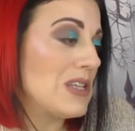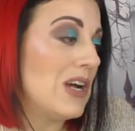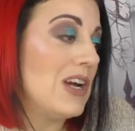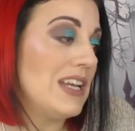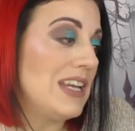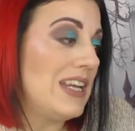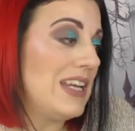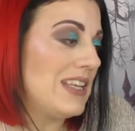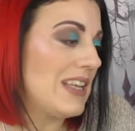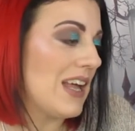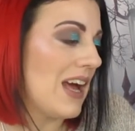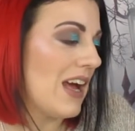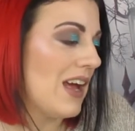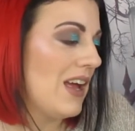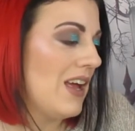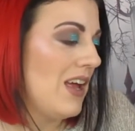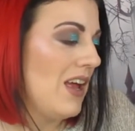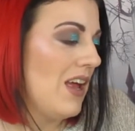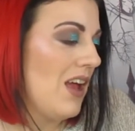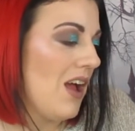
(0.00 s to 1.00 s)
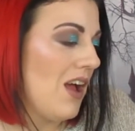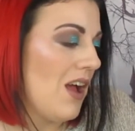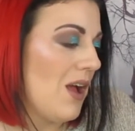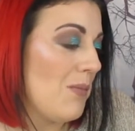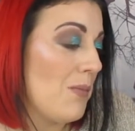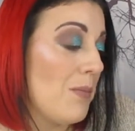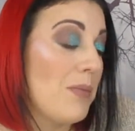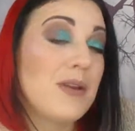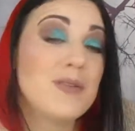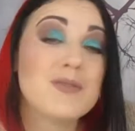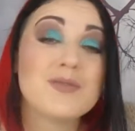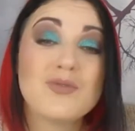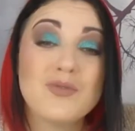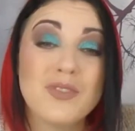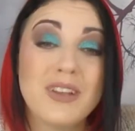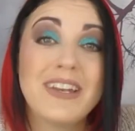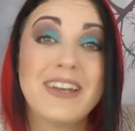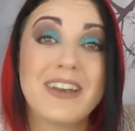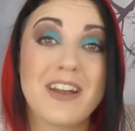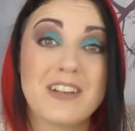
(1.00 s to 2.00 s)
I need that. But it was a
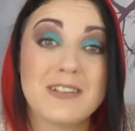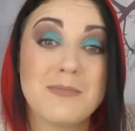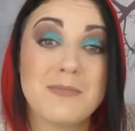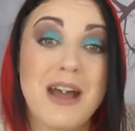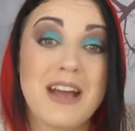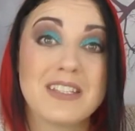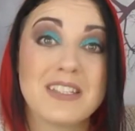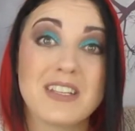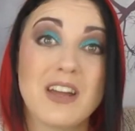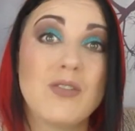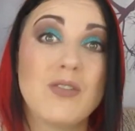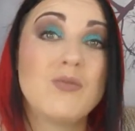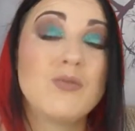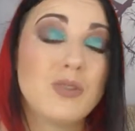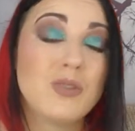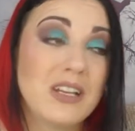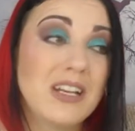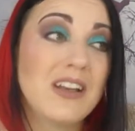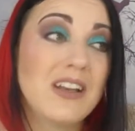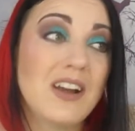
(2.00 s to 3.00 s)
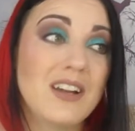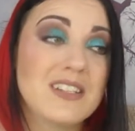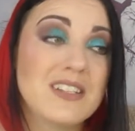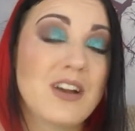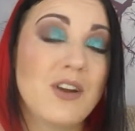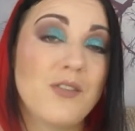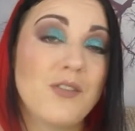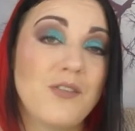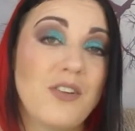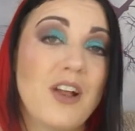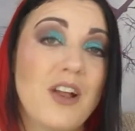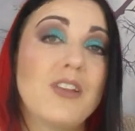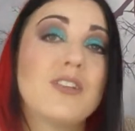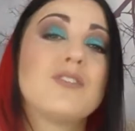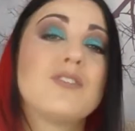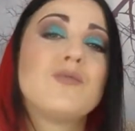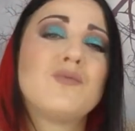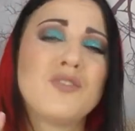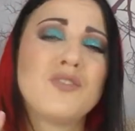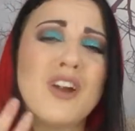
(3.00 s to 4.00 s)
really nice mask. I really liked how it felt.
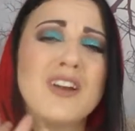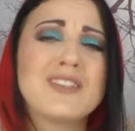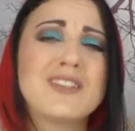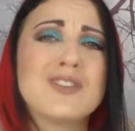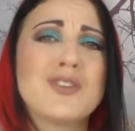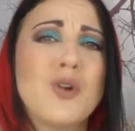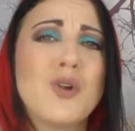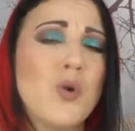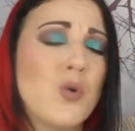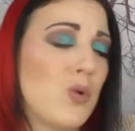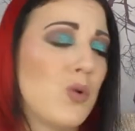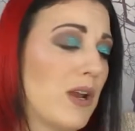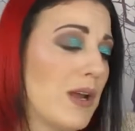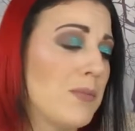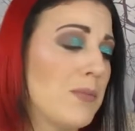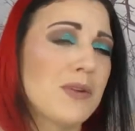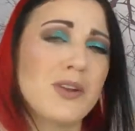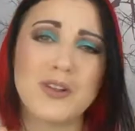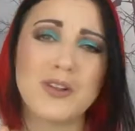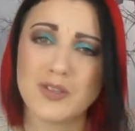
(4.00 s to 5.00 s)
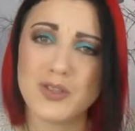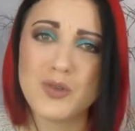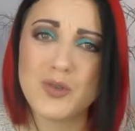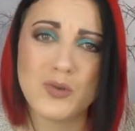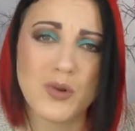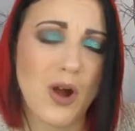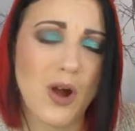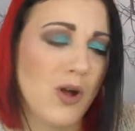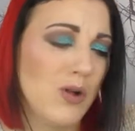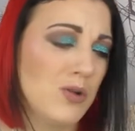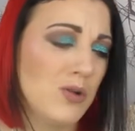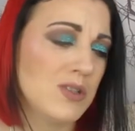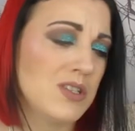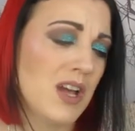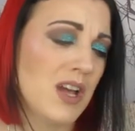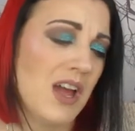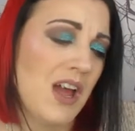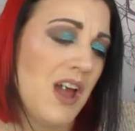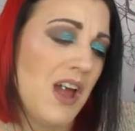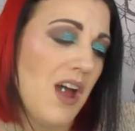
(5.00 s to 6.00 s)
It's nice and cooling but not too cold,
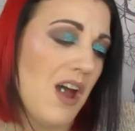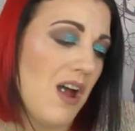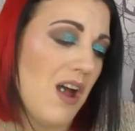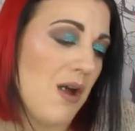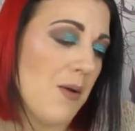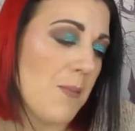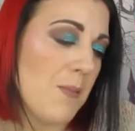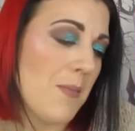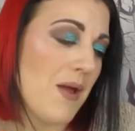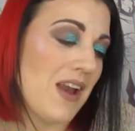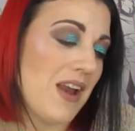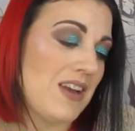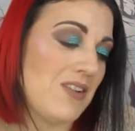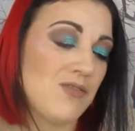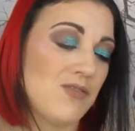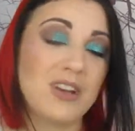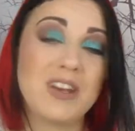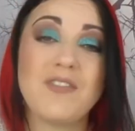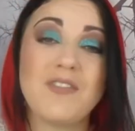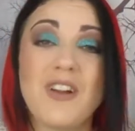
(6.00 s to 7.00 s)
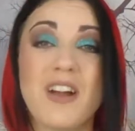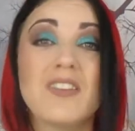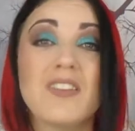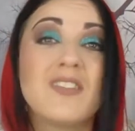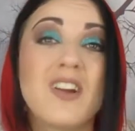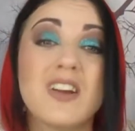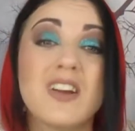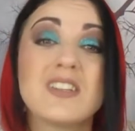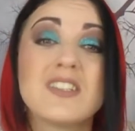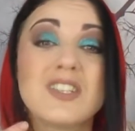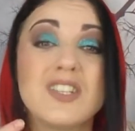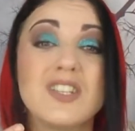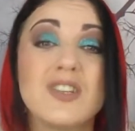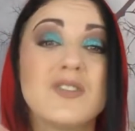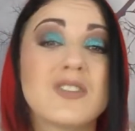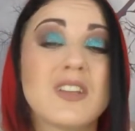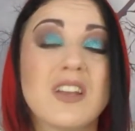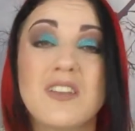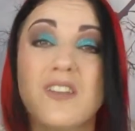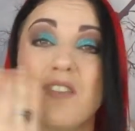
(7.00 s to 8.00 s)
and it really felt nice to
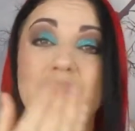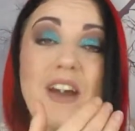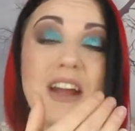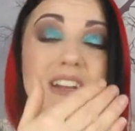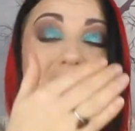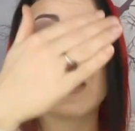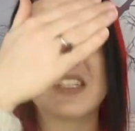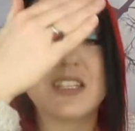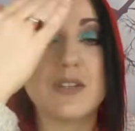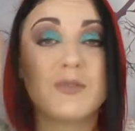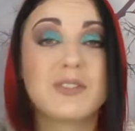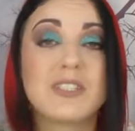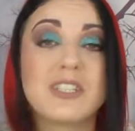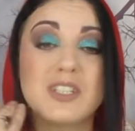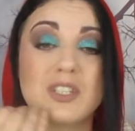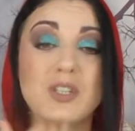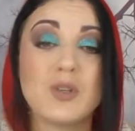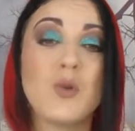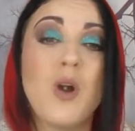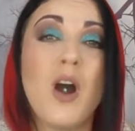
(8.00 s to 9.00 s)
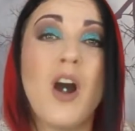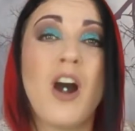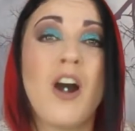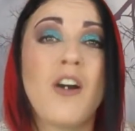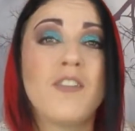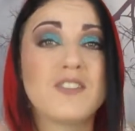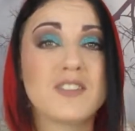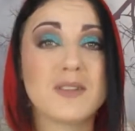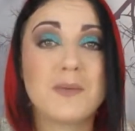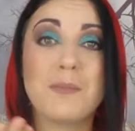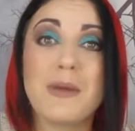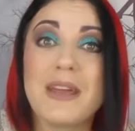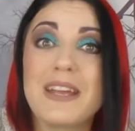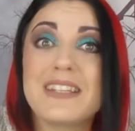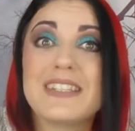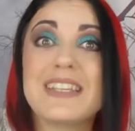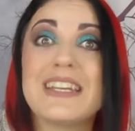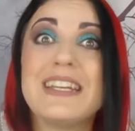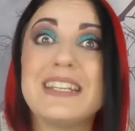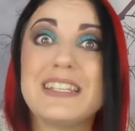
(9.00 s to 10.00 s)
use. And the fact that it was in 2 halves
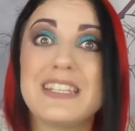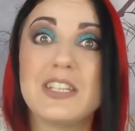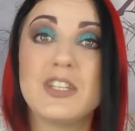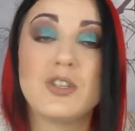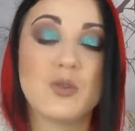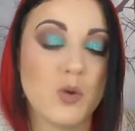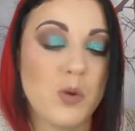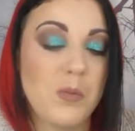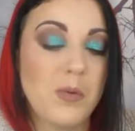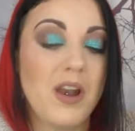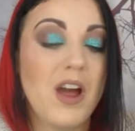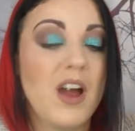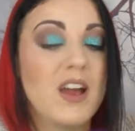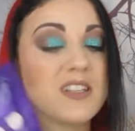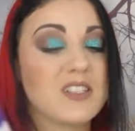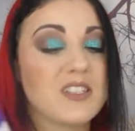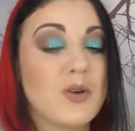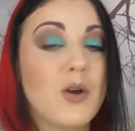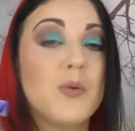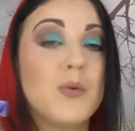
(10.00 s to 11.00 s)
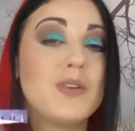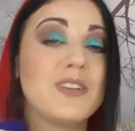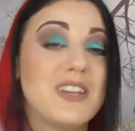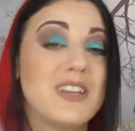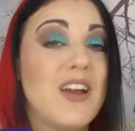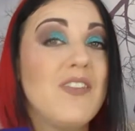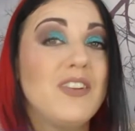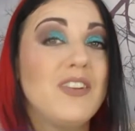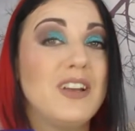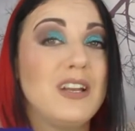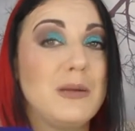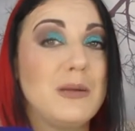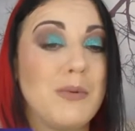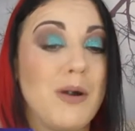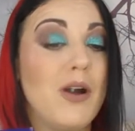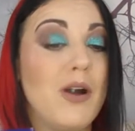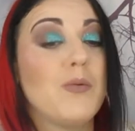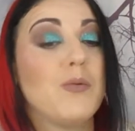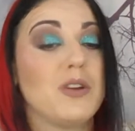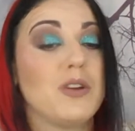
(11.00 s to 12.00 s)
makes it easier to apply, so I would definitely
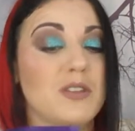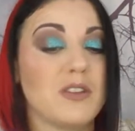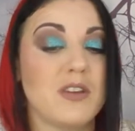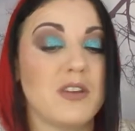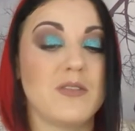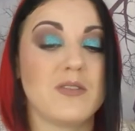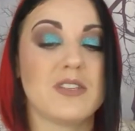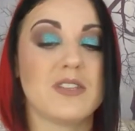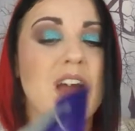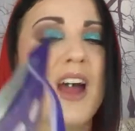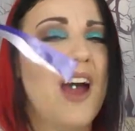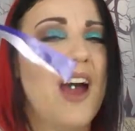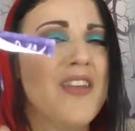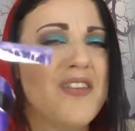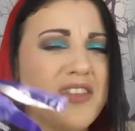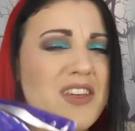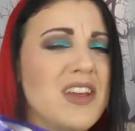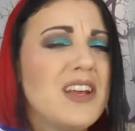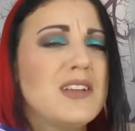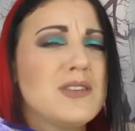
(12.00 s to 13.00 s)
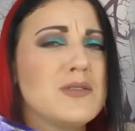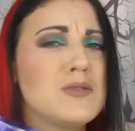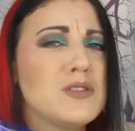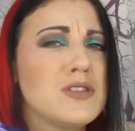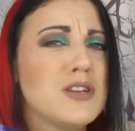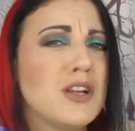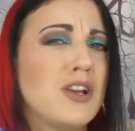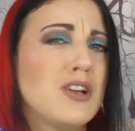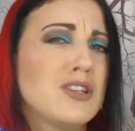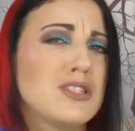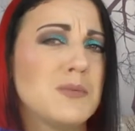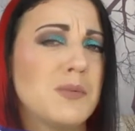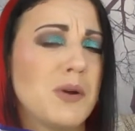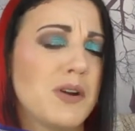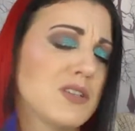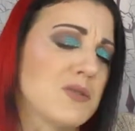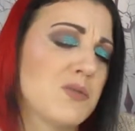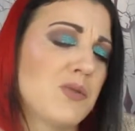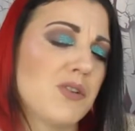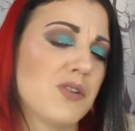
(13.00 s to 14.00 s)
buy one of those. I think this was a
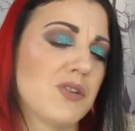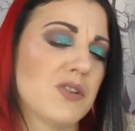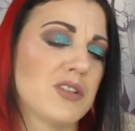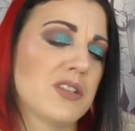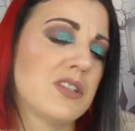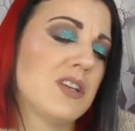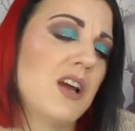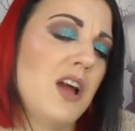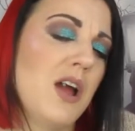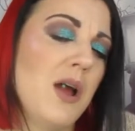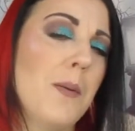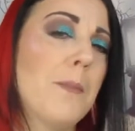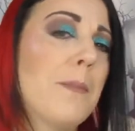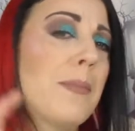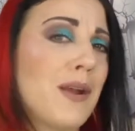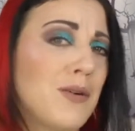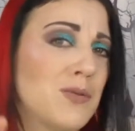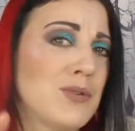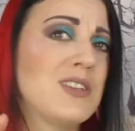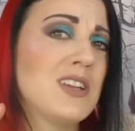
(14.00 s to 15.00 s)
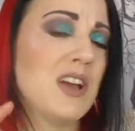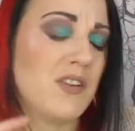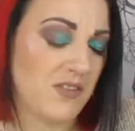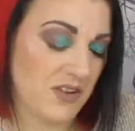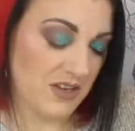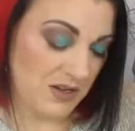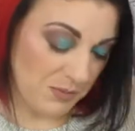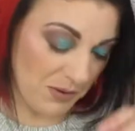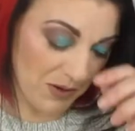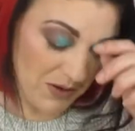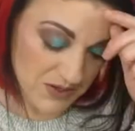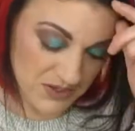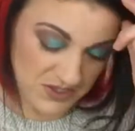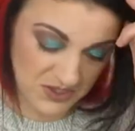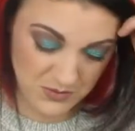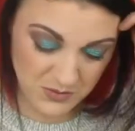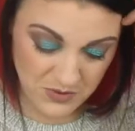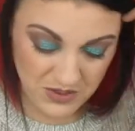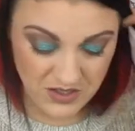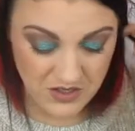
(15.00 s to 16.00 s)
Glossybox product, but I would definitely
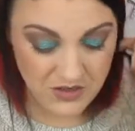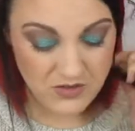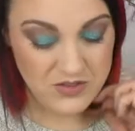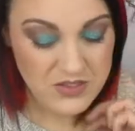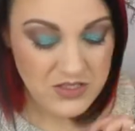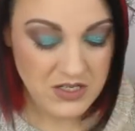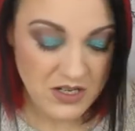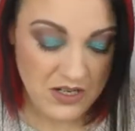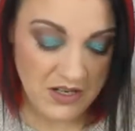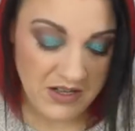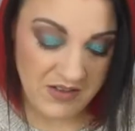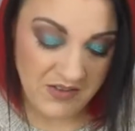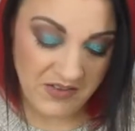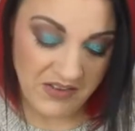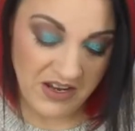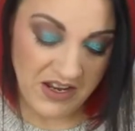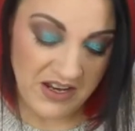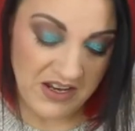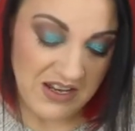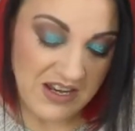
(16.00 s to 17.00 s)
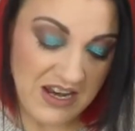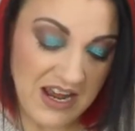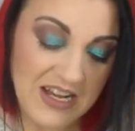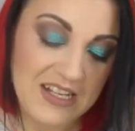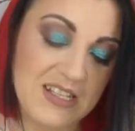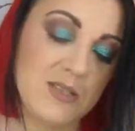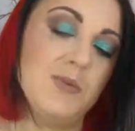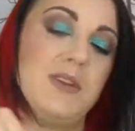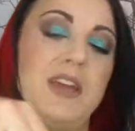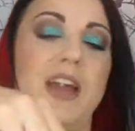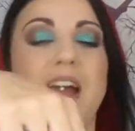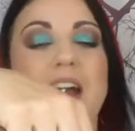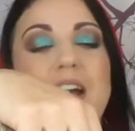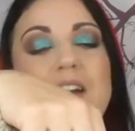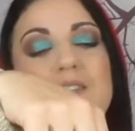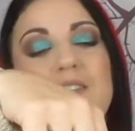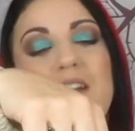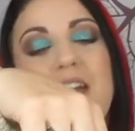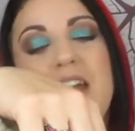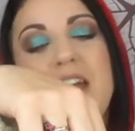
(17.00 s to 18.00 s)
purchase one of those. Next we
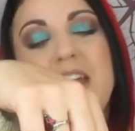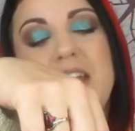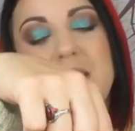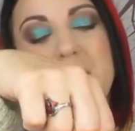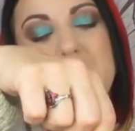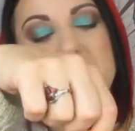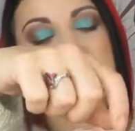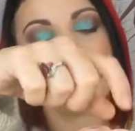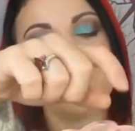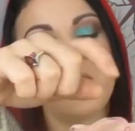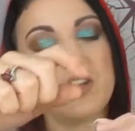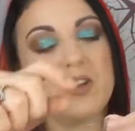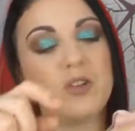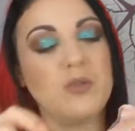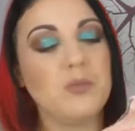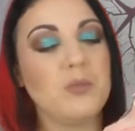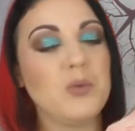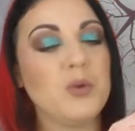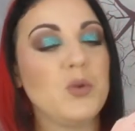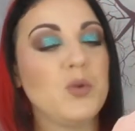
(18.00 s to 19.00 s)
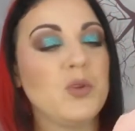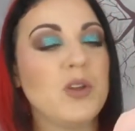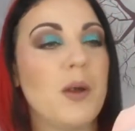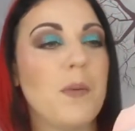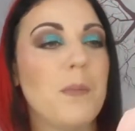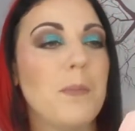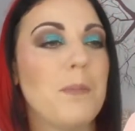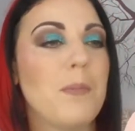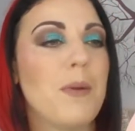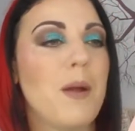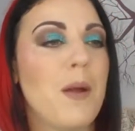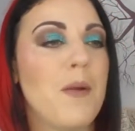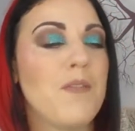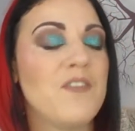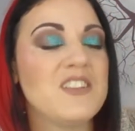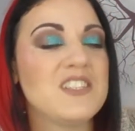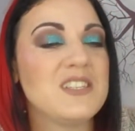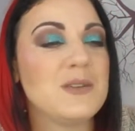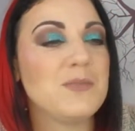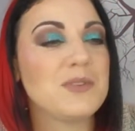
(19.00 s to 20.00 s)
have a Treacle Moon
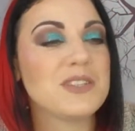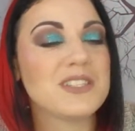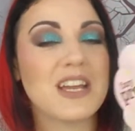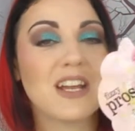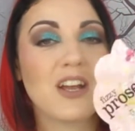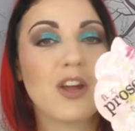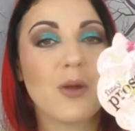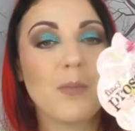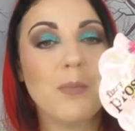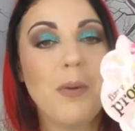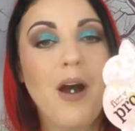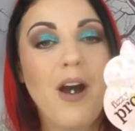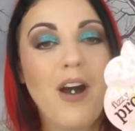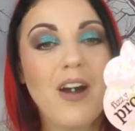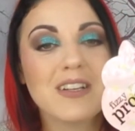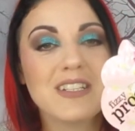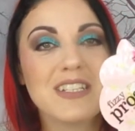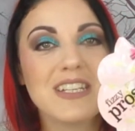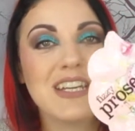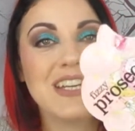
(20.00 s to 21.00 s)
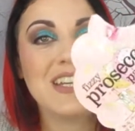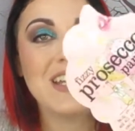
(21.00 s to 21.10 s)
Fizzy Prosecco Party.